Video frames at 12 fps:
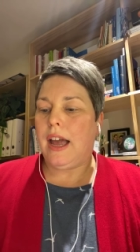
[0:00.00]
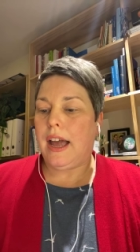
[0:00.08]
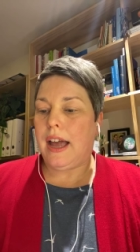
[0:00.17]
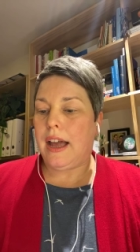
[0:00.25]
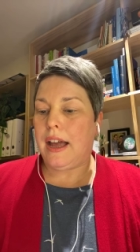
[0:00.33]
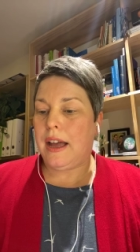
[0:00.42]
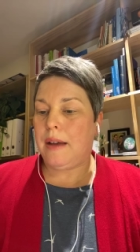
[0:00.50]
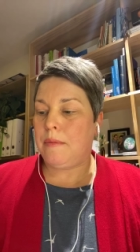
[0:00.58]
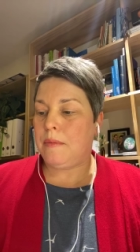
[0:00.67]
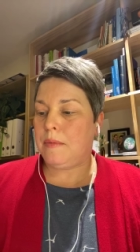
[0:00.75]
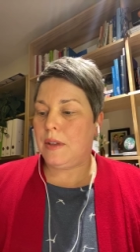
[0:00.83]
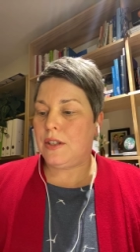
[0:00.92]

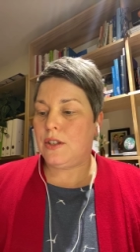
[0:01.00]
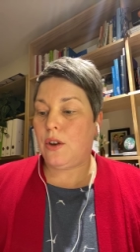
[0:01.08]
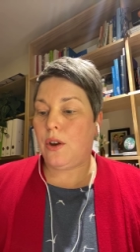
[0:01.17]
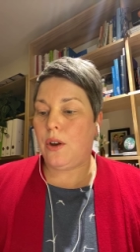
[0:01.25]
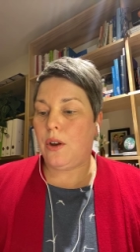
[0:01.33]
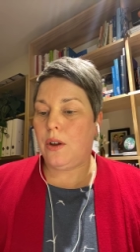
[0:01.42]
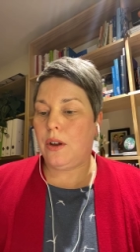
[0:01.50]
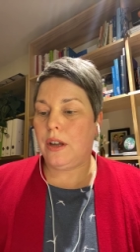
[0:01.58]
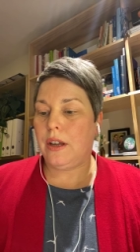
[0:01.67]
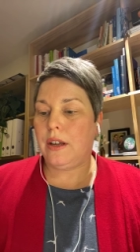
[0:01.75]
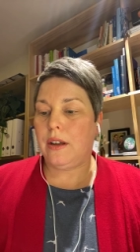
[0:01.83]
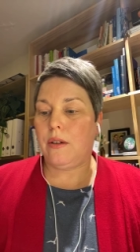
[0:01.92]
Um, so
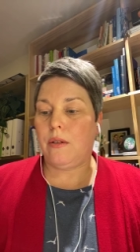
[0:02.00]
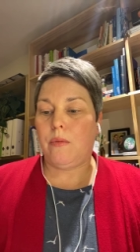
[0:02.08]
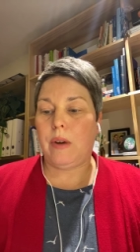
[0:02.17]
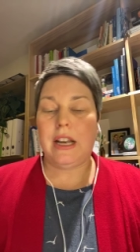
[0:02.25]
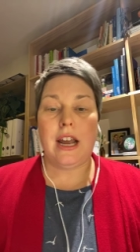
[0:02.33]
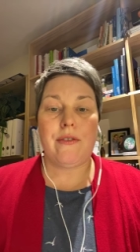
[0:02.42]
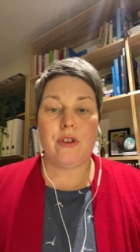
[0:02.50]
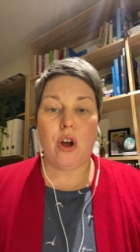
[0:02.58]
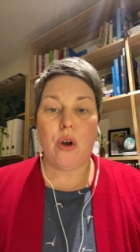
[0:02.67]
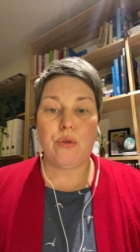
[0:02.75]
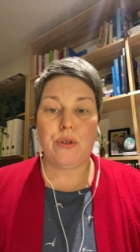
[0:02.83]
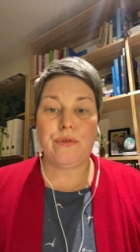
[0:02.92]
when you have a
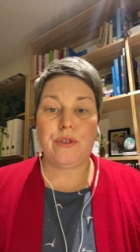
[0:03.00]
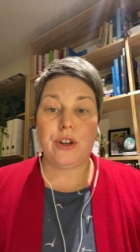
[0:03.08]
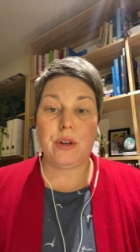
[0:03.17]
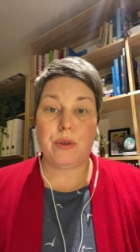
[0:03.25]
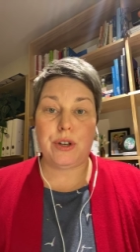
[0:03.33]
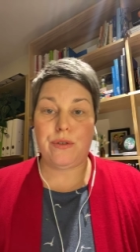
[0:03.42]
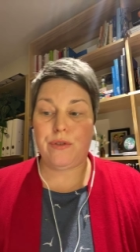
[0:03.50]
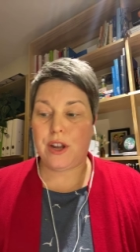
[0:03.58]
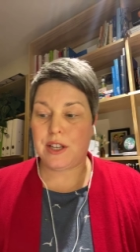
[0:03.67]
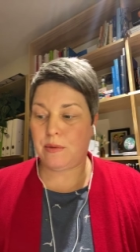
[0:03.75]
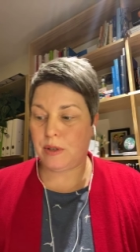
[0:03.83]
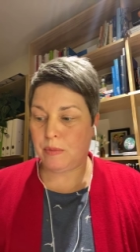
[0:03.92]
cold or flu, you want your
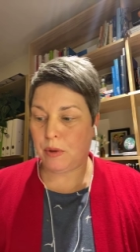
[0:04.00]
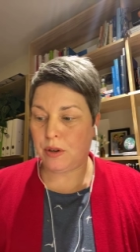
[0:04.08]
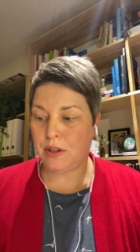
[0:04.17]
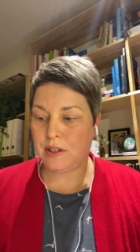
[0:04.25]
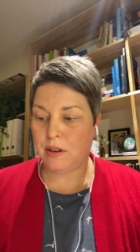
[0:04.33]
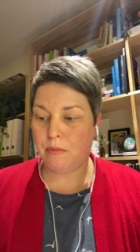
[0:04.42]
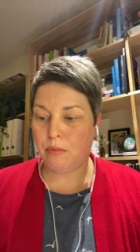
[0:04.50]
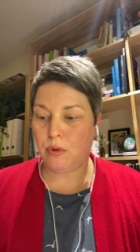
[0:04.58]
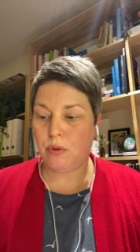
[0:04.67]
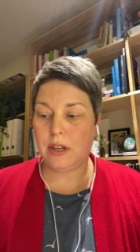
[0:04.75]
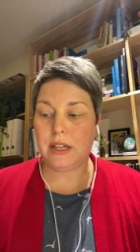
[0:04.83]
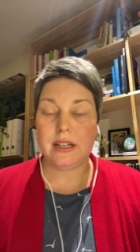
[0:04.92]
first responders on
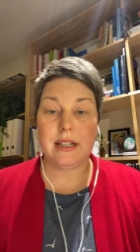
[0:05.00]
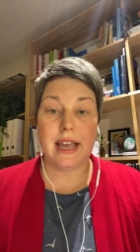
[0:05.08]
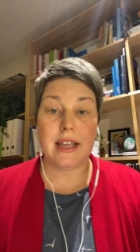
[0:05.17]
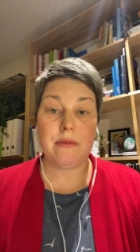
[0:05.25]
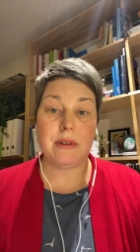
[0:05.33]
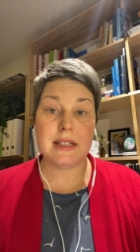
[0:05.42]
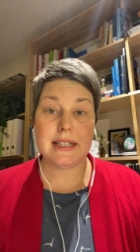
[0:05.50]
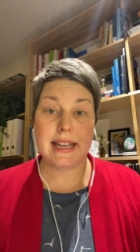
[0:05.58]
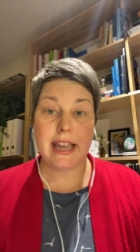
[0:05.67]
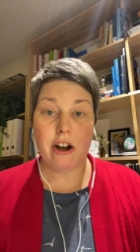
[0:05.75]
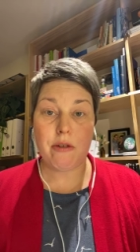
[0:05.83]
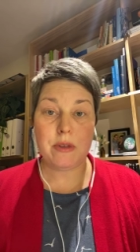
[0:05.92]
board. They're the ones that
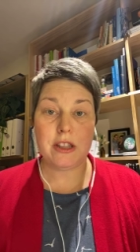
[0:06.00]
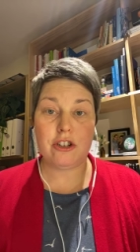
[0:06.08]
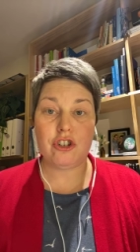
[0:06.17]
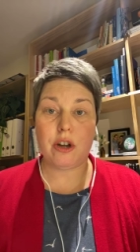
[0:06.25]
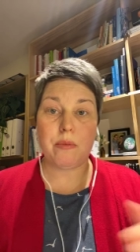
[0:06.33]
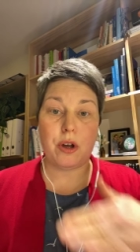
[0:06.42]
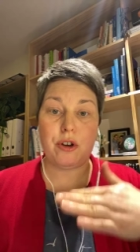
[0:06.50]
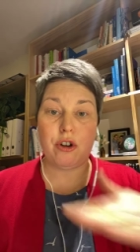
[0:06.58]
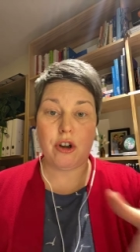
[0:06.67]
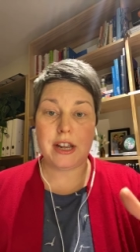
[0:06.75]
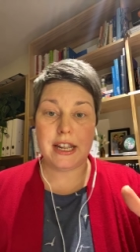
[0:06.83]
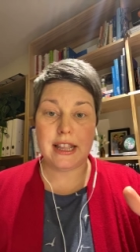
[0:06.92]
get on with the job on
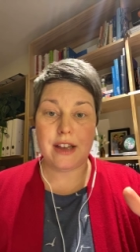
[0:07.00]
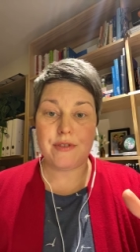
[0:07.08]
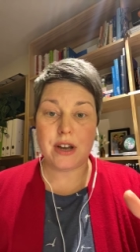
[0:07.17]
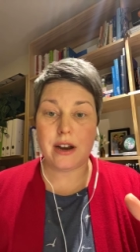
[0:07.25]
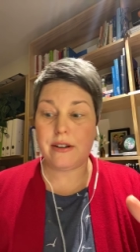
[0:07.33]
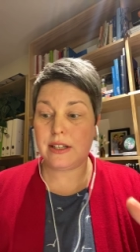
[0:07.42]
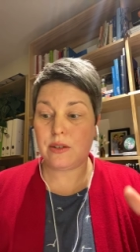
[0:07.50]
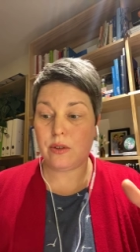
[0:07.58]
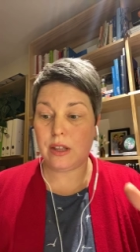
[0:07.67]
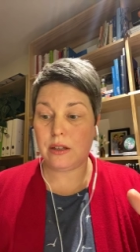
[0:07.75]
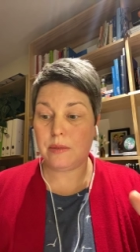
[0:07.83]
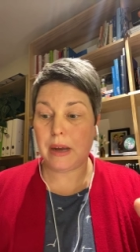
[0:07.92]
knocking that virus or
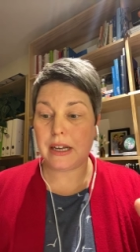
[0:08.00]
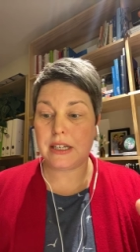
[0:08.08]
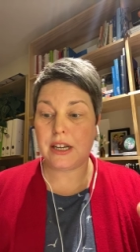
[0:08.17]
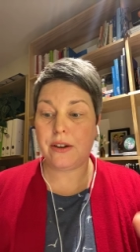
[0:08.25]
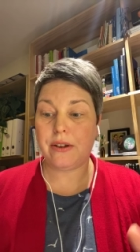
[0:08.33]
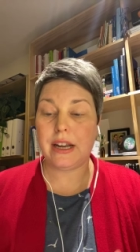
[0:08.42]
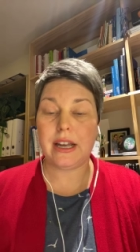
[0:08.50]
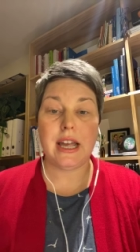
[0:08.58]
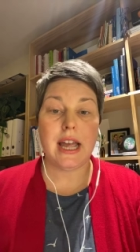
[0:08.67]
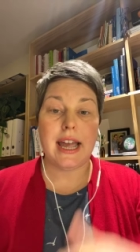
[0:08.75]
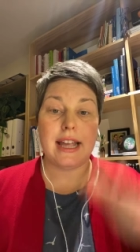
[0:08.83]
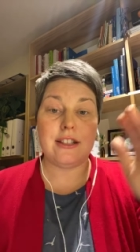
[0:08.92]
those bacteria
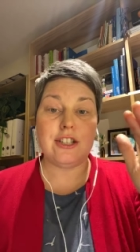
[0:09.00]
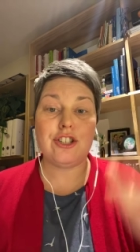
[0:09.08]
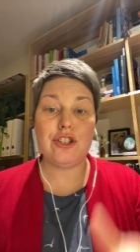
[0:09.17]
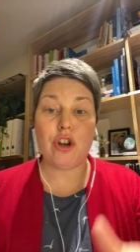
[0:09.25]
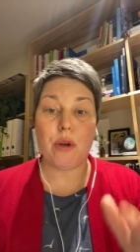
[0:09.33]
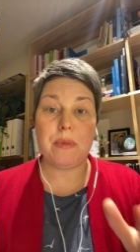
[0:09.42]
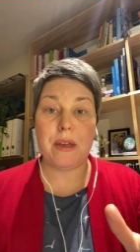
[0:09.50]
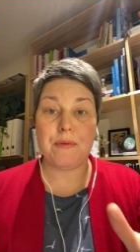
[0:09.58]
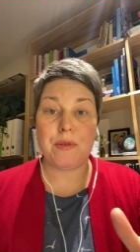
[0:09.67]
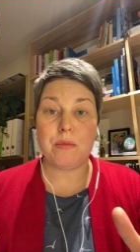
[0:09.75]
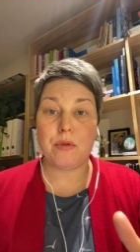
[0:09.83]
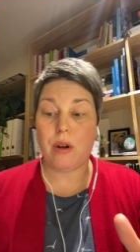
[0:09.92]
and stop them
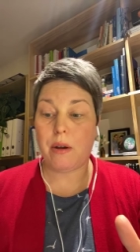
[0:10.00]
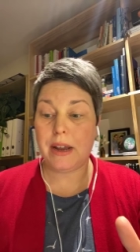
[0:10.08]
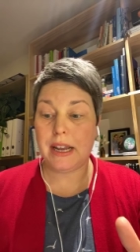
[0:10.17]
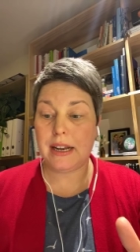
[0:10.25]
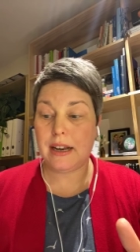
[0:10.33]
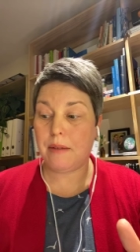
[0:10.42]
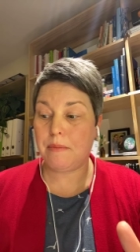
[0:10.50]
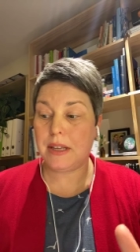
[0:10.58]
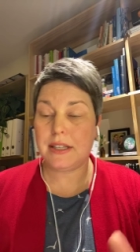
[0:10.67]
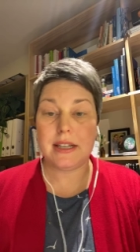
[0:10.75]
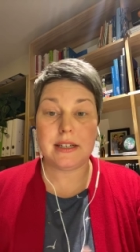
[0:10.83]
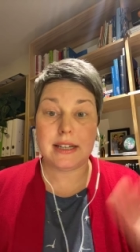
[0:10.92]
from growing in
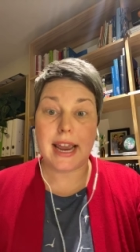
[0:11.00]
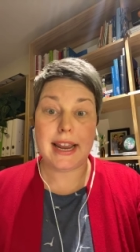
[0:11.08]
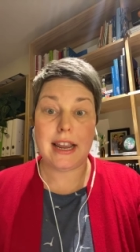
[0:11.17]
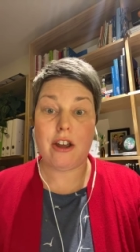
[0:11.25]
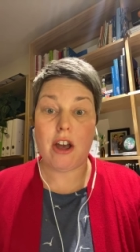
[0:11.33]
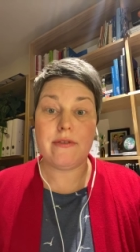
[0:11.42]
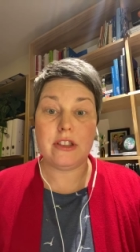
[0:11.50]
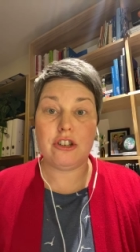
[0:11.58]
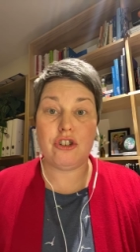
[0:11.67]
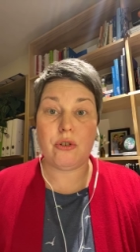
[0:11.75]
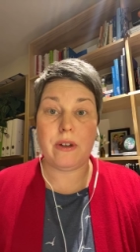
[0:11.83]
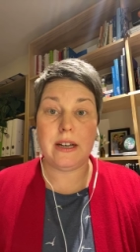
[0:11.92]
numbers and taking over the
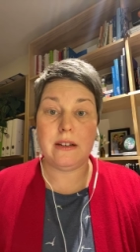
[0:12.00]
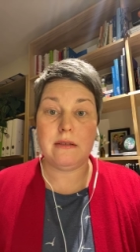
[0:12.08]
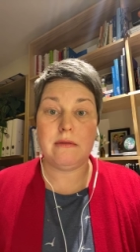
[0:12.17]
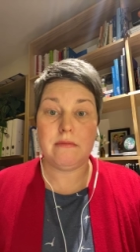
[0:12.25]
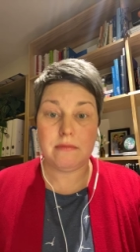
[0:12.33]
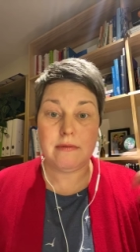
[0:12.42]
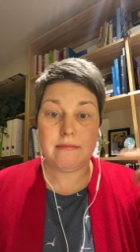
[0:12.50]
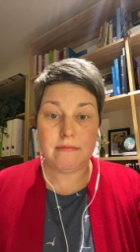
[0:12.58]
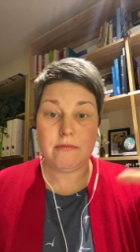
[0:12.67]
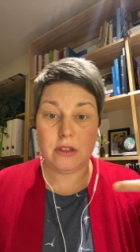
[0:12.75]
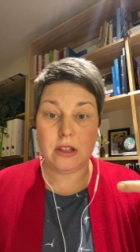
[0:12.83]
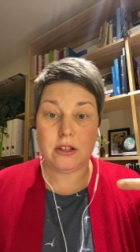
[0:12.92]
joint.
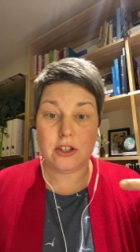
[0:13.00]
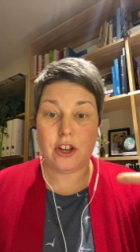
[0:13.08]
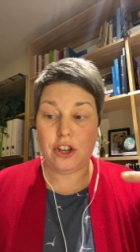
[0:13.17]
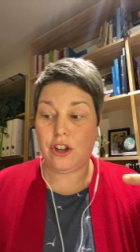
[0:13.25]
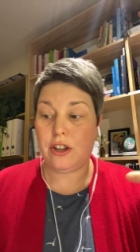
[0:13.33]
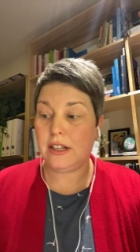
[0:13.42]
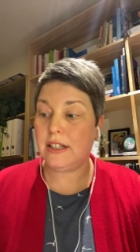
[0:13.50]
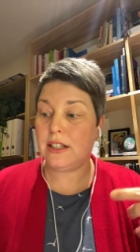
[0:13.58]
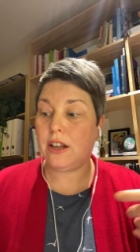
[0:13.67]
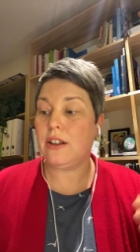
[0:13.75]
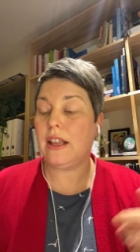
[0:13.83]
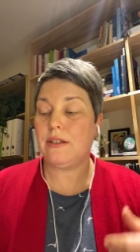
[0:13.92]
So you,
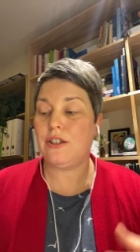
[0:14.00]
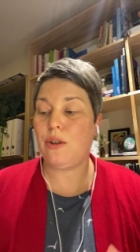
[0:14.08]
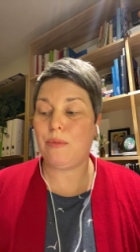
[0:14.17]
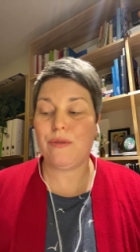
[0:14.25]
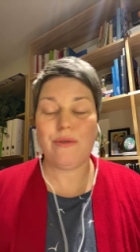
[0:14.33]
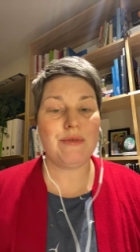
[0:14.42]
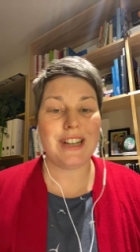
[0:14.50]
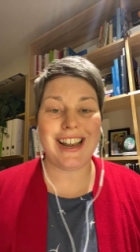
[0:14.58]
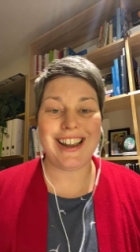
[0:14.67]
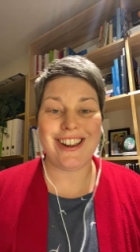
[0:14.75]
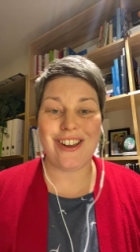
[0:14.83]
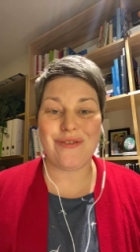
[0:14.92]
so they stop them from
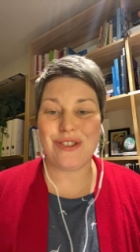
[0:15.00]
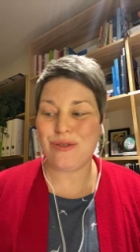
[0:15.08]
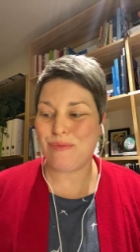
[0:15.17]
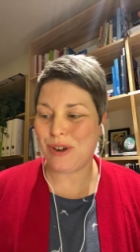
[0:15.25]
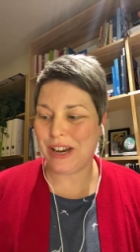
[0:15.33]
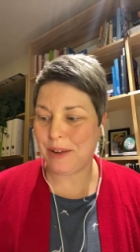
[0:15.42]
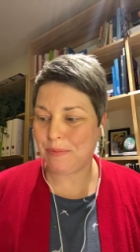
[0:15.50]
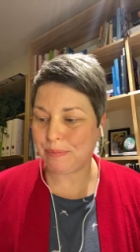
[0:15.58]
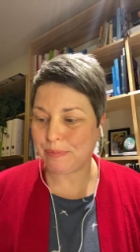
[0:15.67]
taking over your body.